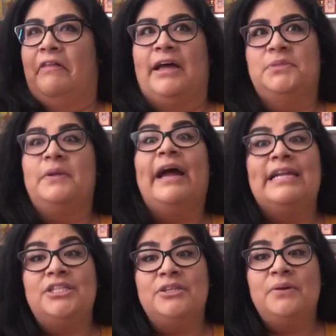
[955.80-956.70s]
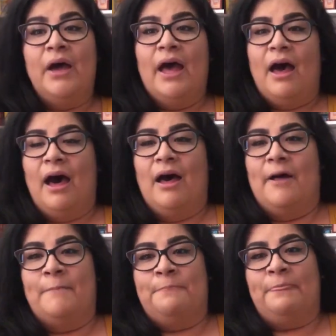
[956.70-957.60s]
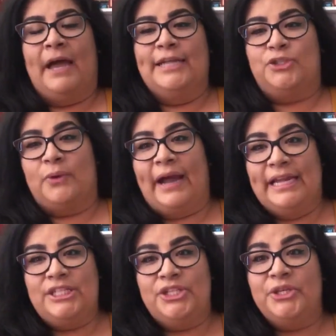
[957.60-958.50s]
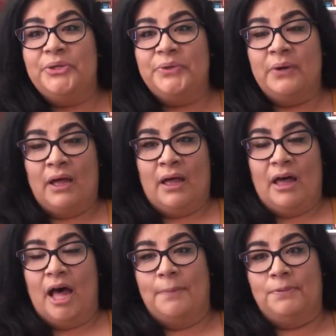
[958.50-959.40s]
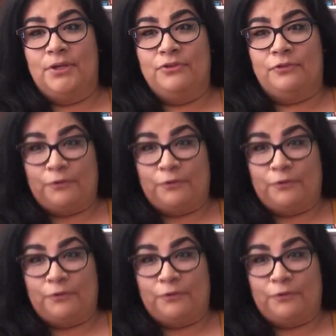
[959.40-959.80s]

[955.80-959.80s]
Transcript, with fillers: That's what I do. Um, I try to upload